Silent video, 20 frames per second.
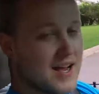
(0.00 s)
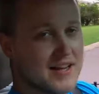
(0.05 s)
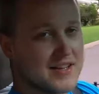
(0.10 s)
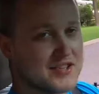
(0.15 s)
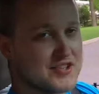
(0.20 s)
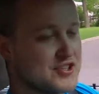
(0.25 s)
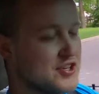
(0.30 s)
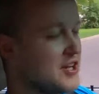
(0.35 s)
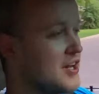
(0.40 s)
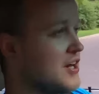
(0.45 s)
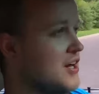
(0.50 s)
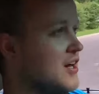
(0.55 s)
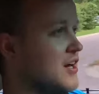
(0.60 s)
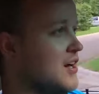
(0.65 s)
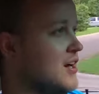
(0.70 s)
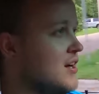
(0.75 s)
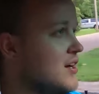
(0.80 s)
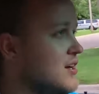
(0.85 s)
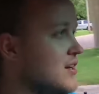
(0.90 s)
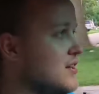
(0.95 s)
yeah,
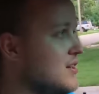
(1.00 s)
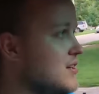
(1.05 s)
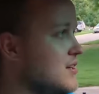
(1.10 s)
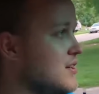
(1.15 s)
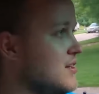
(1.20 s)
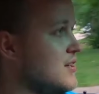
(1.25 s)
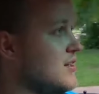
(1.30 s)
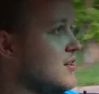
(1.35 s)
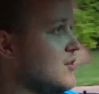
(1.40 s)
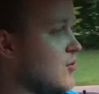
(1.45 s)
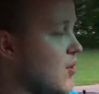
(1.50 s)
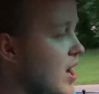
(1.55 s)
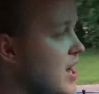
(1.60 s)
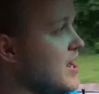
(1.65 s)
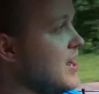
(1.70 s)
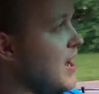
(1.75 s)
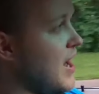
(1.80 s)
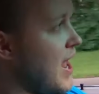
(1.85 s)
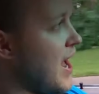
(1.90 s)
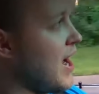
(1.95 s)
it's
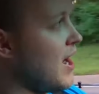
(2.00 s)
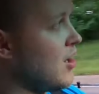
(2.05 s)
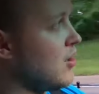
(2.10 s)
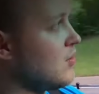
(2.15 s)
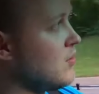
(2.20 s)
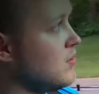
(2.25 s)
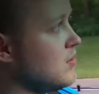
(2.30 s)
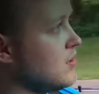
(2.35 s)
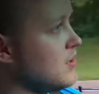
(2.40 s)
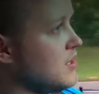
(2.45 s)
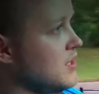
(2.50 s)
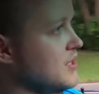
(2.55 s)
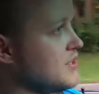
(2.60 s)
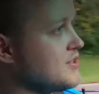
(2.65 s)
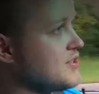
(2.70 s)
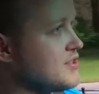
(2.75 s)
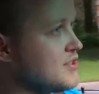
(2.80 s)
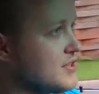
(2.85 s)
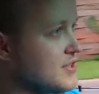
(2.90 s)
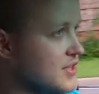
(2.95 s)
right now
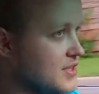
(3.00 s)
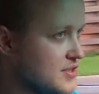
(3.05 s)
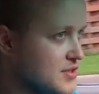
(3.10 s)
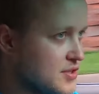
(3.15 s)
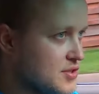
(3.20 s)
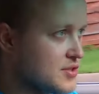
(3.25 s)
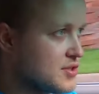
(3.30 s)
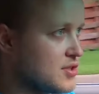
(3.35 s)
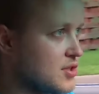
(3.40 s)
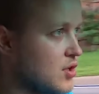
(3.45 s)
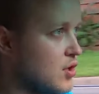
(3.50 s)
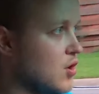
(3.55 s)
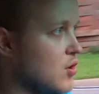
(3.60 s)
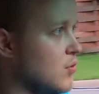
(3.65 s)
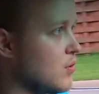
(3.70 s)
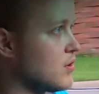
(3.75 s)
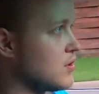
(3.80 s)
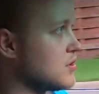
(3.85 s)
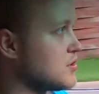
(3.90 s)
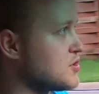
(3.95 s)
it's a
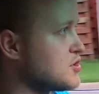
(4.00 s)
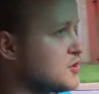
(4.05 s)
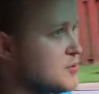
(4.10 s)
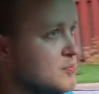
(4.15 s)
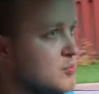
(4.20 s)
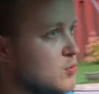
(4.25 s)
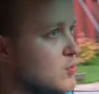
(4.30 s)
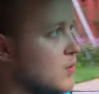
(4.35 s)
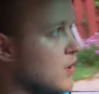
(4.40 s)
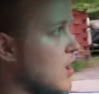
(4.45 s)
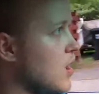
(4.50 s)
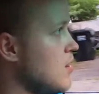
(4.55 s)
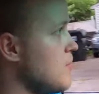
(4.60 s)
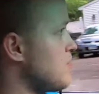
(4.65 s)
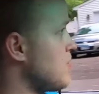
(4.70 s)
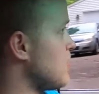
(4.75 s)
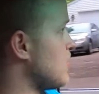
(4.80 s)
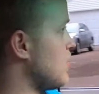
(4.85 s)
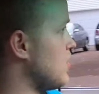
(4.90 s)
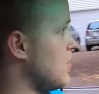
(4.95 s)
slower spool up,
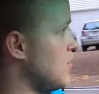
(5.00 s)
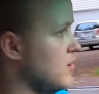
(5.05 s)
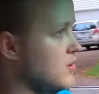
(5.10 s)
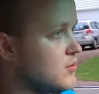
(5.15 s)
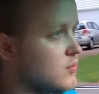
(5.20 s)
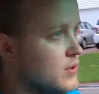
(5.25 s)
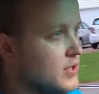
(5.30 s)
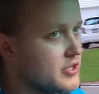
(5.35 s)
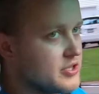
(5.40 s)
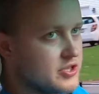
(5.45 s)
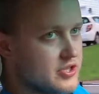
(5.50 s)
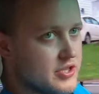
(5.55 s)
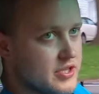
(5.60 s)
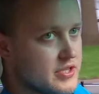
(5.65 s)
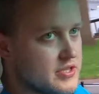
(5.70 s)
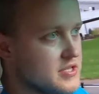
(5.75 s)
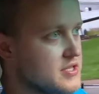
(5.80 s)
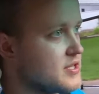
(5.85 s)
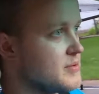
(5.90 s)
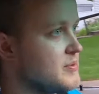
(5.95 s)
which
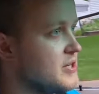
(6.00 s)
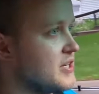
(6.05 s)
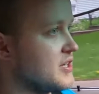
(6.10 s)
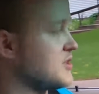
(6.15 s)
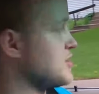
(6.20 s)
is to be